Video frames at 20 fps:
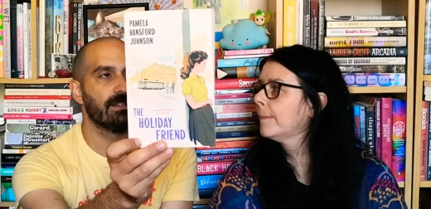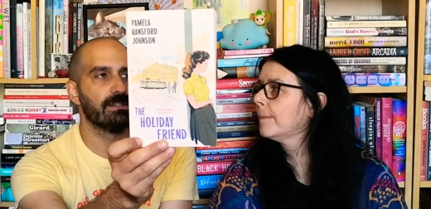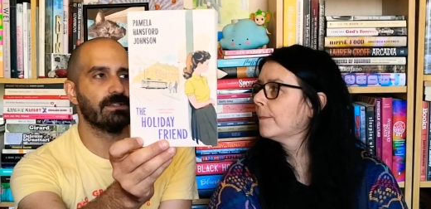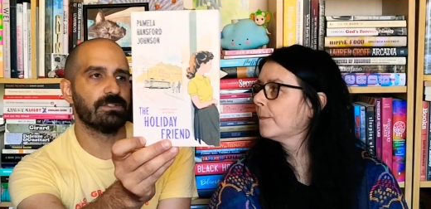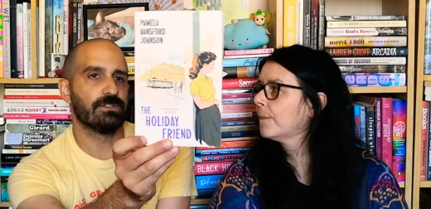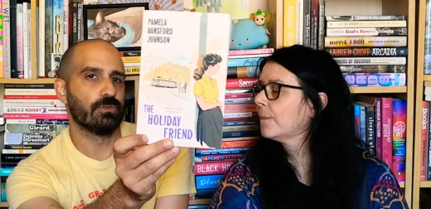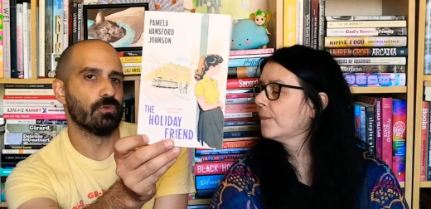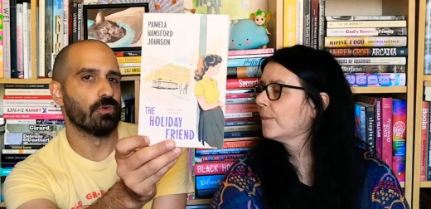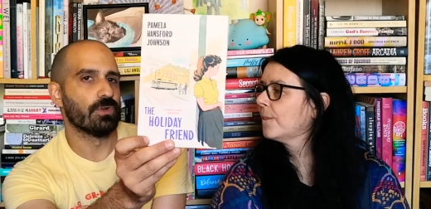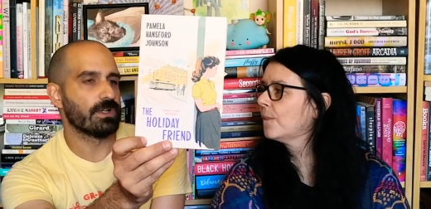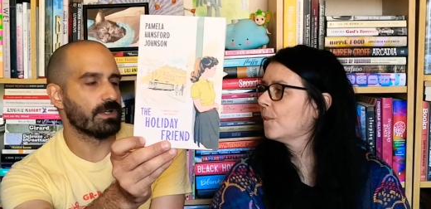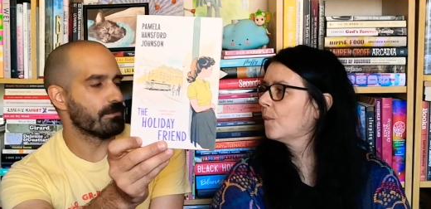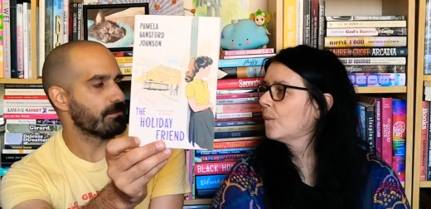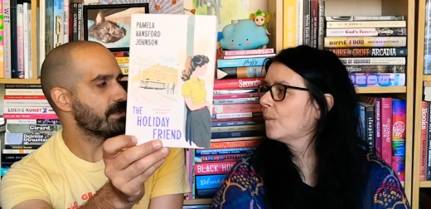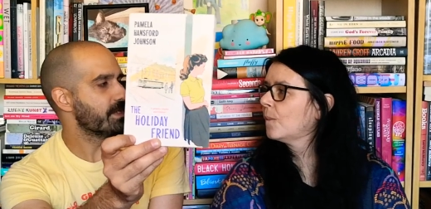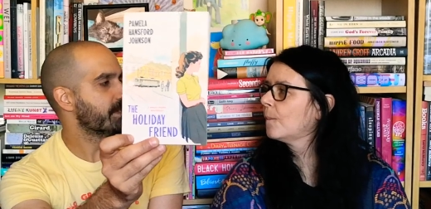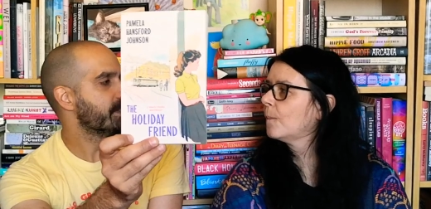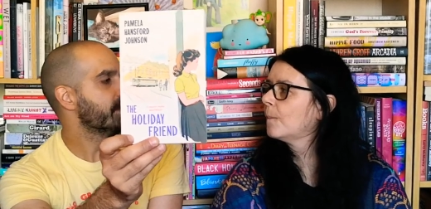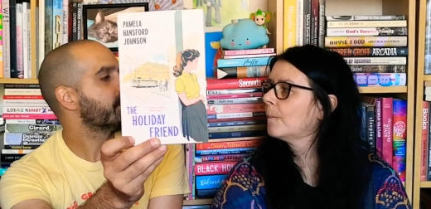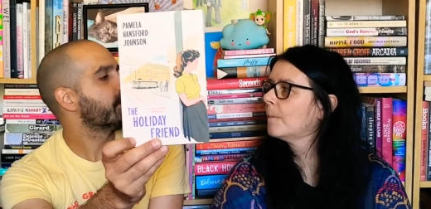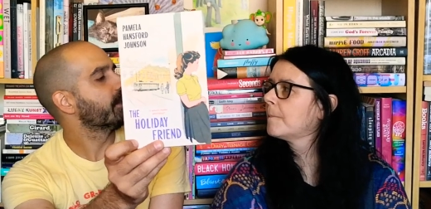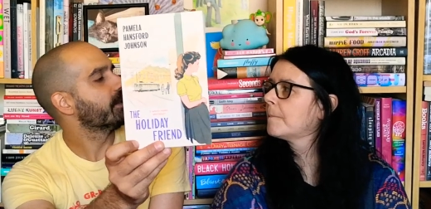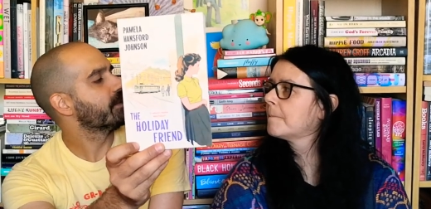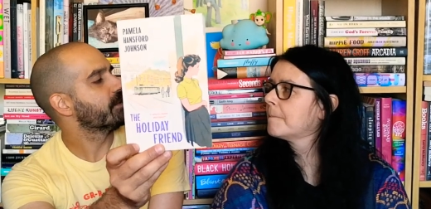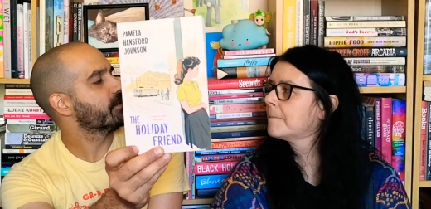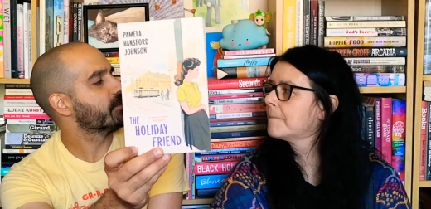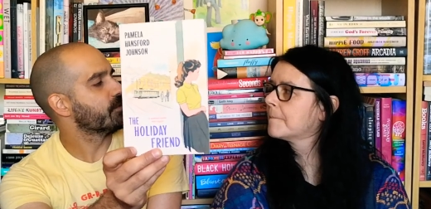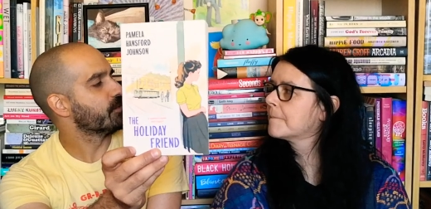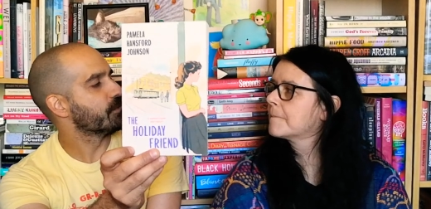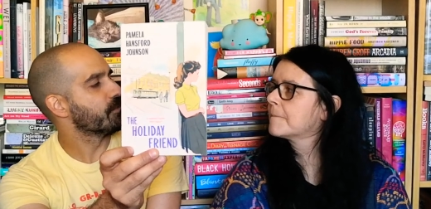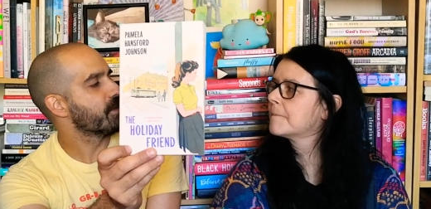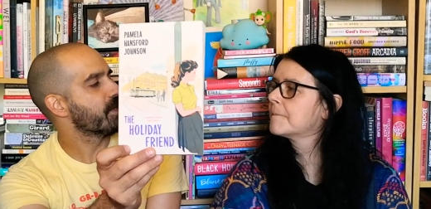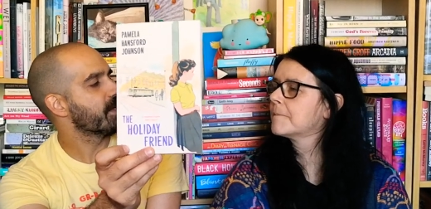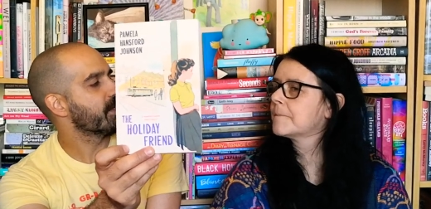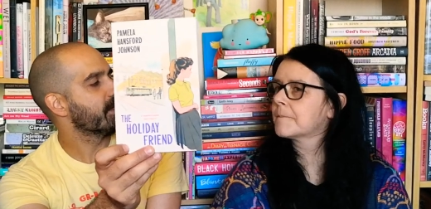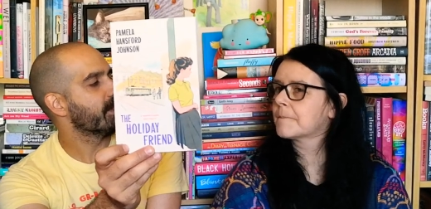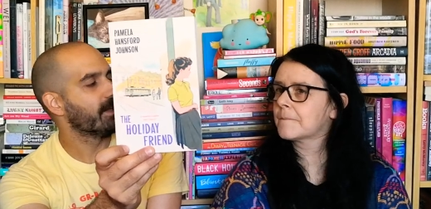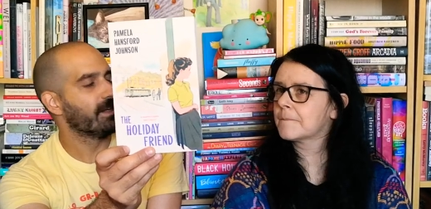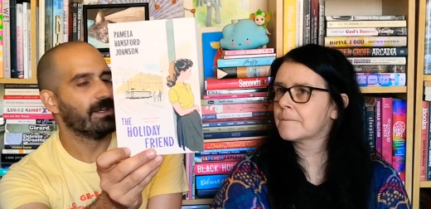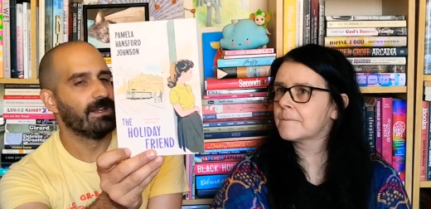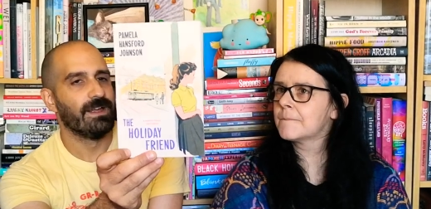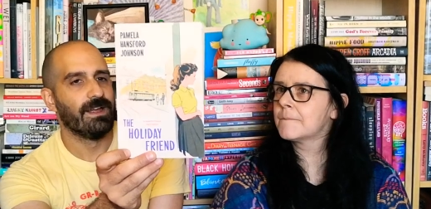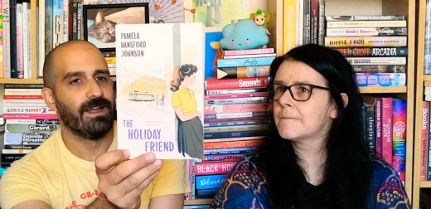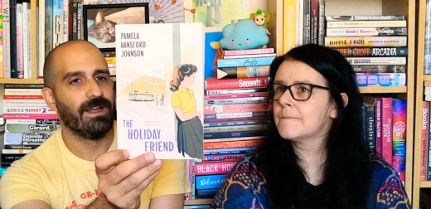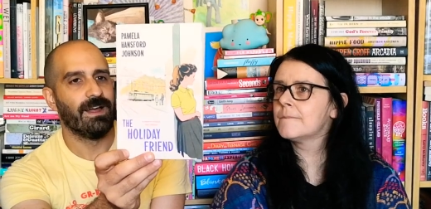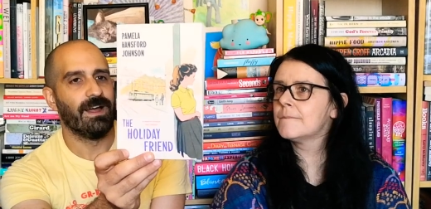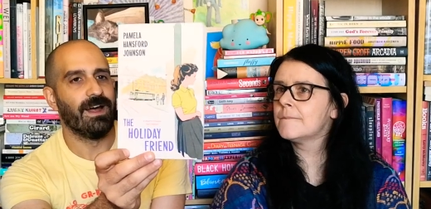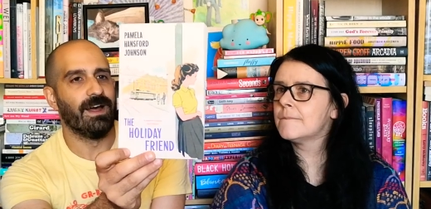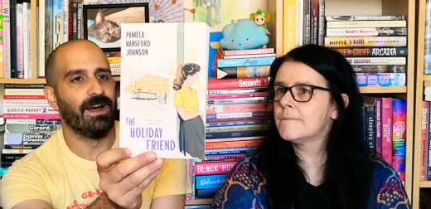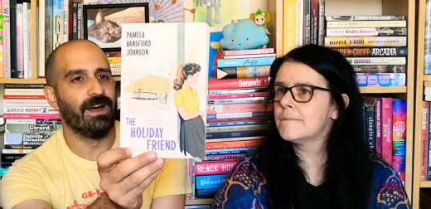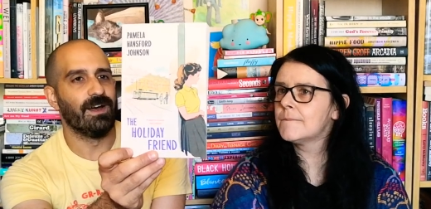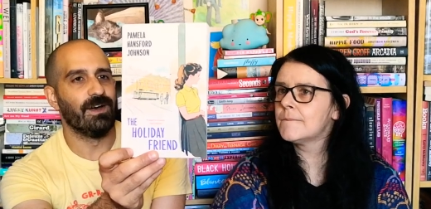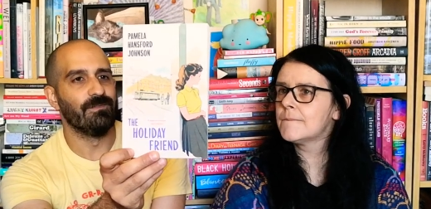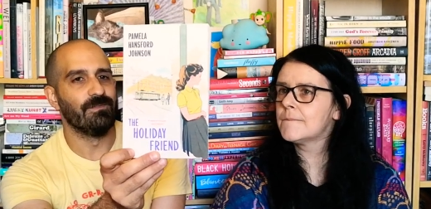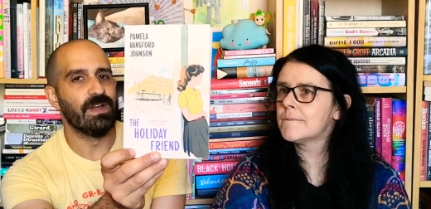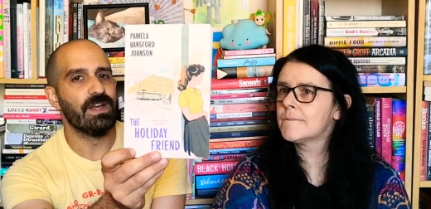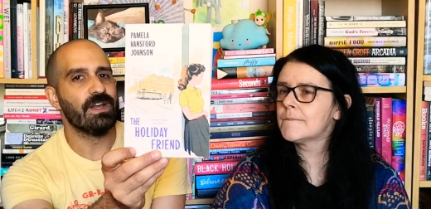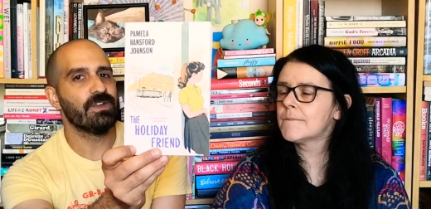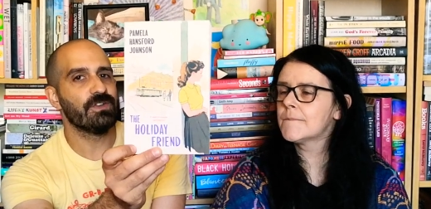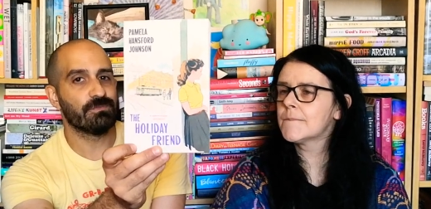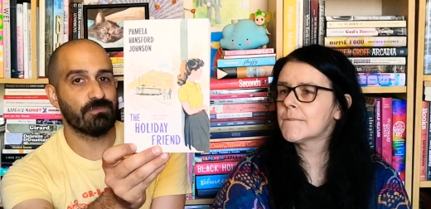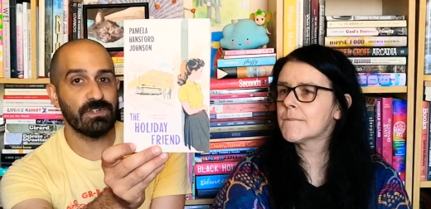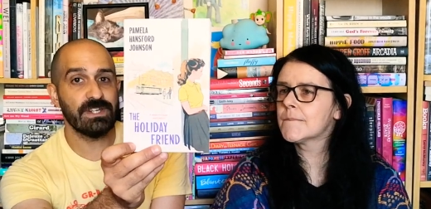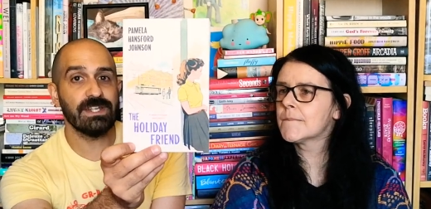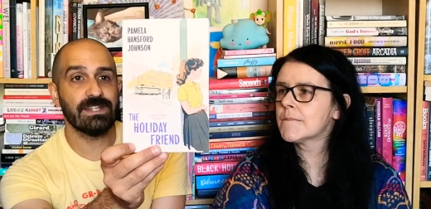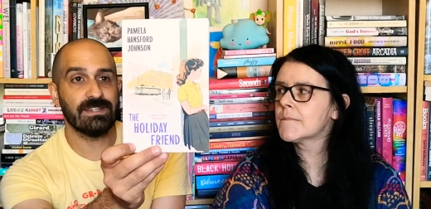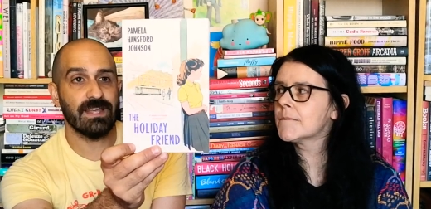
Speaker 1: stalkery kind of story. Mm. Um, it was pretty